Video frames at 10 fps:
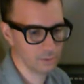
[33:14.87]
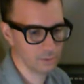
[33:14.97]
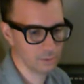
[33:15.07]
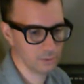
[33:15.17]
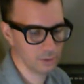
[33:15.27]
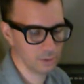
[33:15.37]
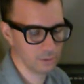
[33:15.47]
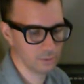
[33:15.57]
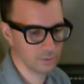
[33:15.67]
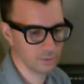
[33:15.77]
start,
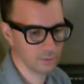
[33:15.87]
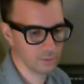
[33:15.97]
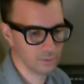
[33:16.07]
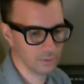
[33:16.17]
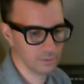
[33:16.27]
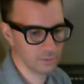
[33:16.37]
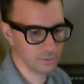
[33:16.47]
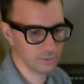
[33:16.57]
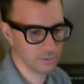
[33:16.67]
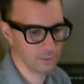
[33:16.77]

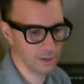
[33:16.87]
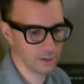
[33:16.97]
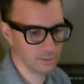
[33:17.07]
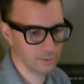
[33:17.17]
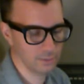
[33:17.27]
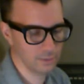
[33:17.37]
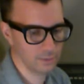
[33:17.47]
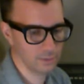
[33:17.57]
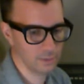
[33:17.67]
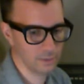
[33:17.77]
select,
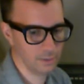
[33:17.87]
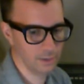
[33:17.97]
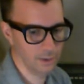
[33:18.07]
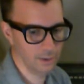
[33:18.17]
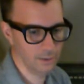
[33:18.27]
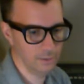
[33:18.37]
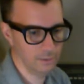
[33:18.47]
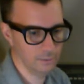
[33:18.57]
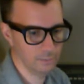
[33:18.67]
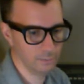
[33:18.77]
A,
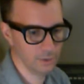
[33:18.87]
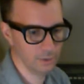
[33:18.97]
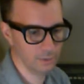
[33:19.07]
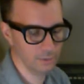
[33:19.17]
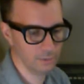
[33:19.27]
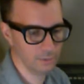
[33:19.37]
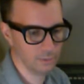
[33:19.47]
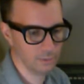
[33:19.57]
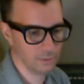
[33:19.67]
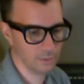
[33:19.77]
B,
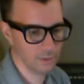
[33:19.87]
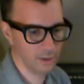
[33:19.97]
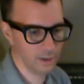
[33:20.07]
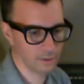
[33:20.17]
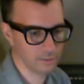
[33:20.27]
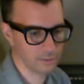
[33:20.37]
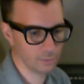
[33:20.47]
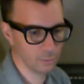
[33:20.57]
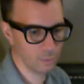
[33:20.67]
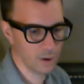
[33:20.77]
X,
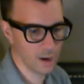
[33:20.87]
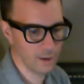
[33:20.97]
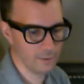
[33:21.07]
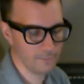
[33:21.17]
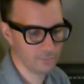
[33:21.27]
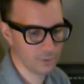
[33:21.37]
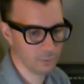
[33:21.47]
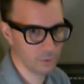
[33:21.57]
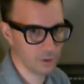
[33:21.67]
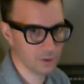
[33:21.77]
Y.
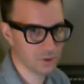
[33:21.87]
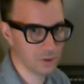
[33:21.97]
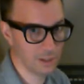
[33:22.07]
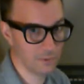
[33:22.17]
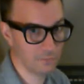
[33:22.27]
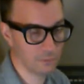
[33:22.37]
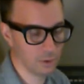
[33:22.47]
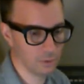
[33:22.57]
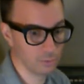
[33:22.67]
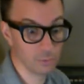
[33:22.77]
When it got to left
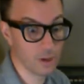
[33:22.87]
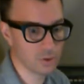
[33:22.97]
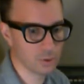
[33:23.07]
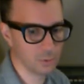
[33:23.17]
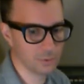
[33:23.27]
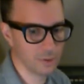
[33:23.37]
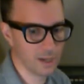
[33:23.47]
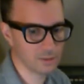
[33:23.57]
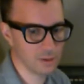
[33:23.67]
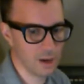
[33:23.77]
or right shoulder
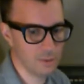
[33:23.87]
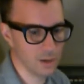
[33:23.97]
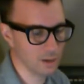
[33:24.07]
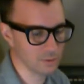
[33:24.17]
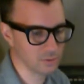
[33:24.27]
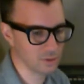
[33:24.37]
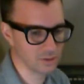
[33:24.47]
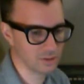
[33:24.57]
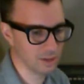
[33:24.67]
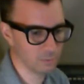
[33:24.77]
last time, it's just
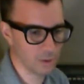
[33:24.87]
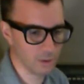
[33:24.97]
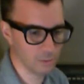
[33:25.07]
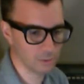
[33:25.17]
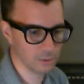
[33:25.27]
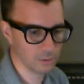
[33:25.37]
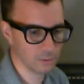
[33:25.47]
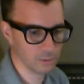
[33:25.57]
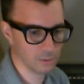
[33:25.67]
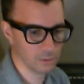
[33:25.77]
skipped right over it.
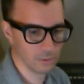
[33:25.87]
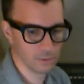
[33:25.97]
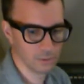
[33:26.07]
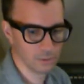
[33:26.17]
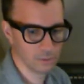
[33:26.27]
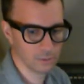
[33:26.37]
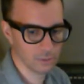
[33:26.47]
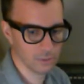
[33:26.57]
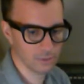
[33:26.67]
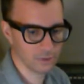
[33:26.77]

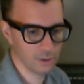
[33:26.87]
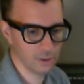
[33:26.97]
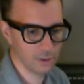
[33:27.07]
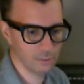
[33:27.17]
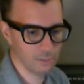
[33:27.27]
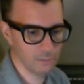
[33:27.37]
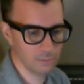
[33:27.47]
This time,